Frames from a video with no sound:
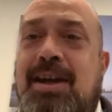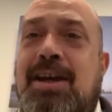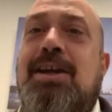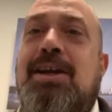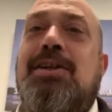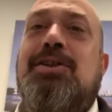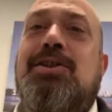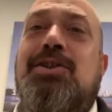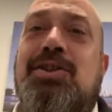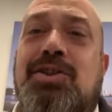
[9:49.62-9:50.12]

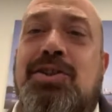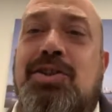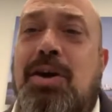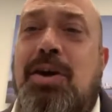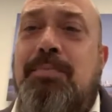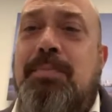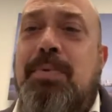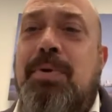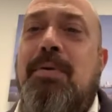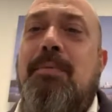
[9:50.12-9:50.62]

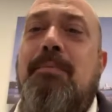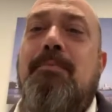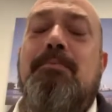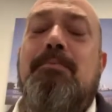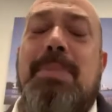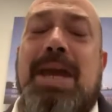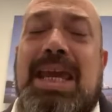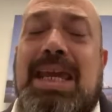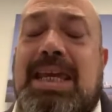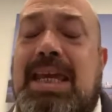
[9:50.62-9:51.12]
Stop
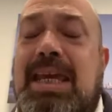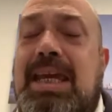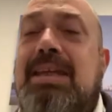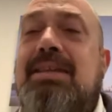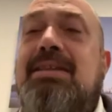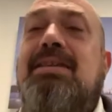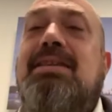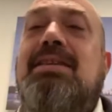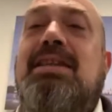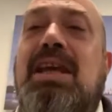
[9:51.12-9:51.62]
making
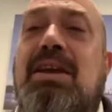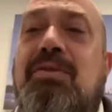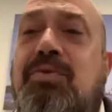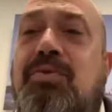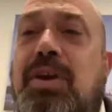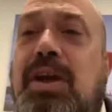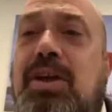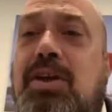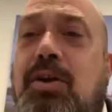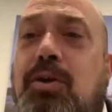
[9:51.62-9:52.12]
it
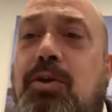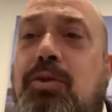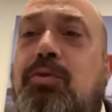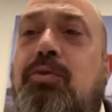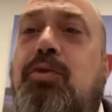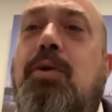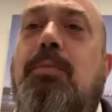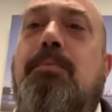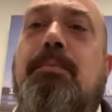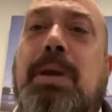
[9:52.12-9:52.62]
difficult
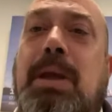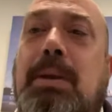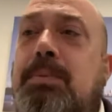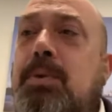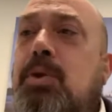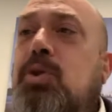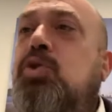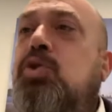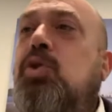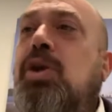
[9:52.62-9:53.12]
for
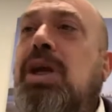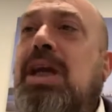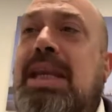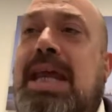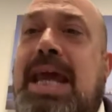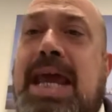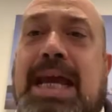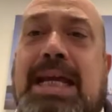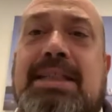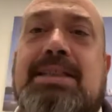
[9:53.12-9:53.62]
people to
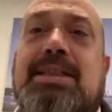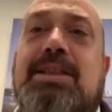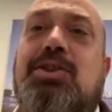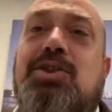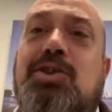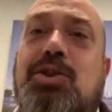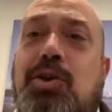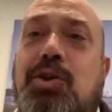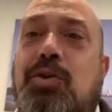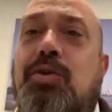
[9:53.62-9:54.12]
get access
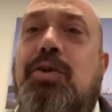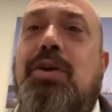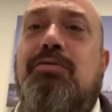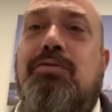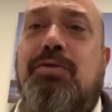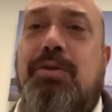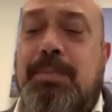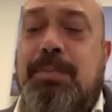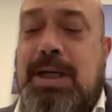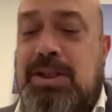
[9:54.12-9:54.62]
to your
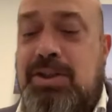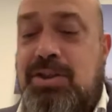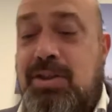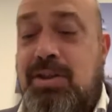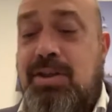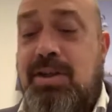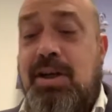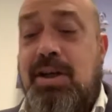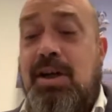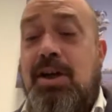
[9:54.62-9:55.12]

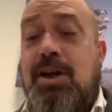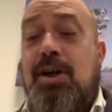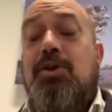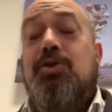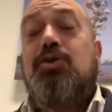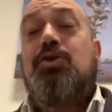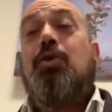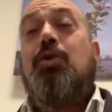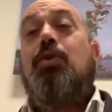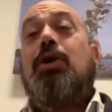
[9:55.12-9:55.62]
information.
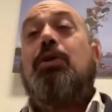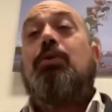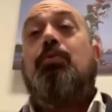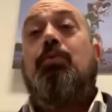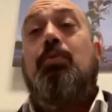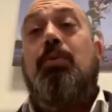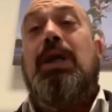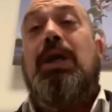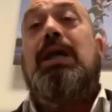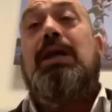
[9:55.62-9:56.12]
So what
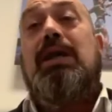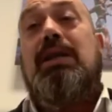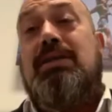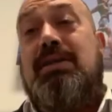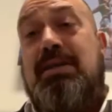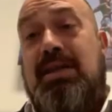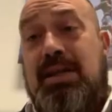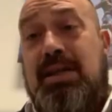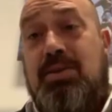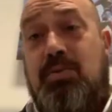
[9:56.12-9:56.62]
we
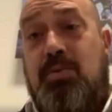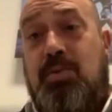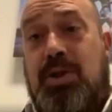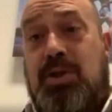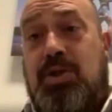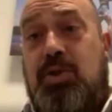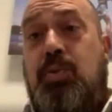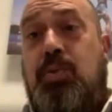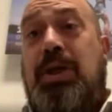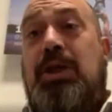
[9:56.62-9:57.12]
did
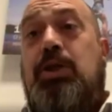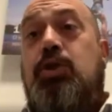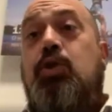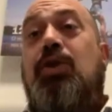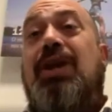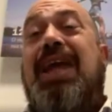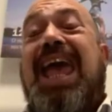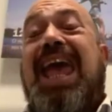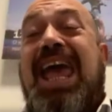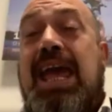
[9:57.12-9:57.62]
was we
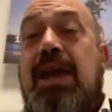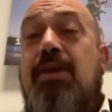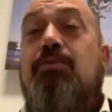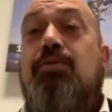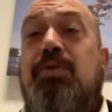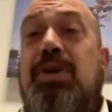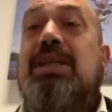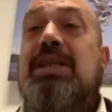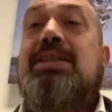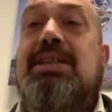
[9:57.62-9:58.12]
took
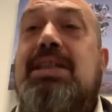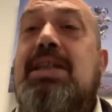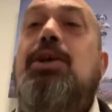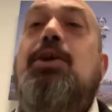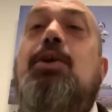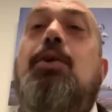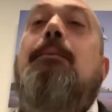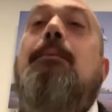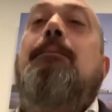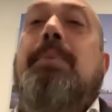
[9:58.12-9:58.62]
every
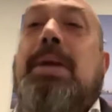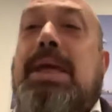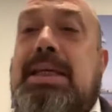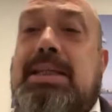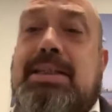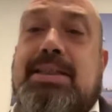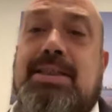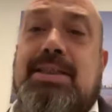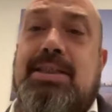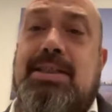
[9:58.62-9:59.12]
single
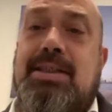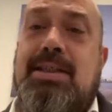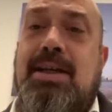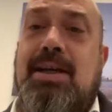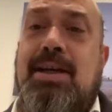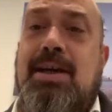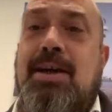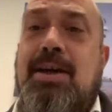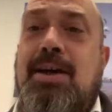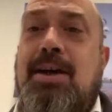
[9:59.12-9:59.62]
piece
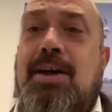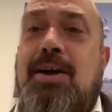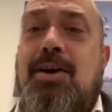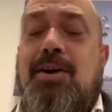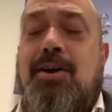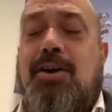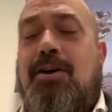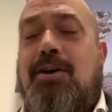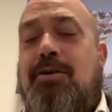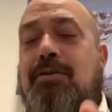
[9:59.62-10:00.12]

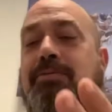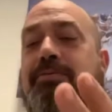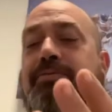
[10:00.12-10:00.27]
of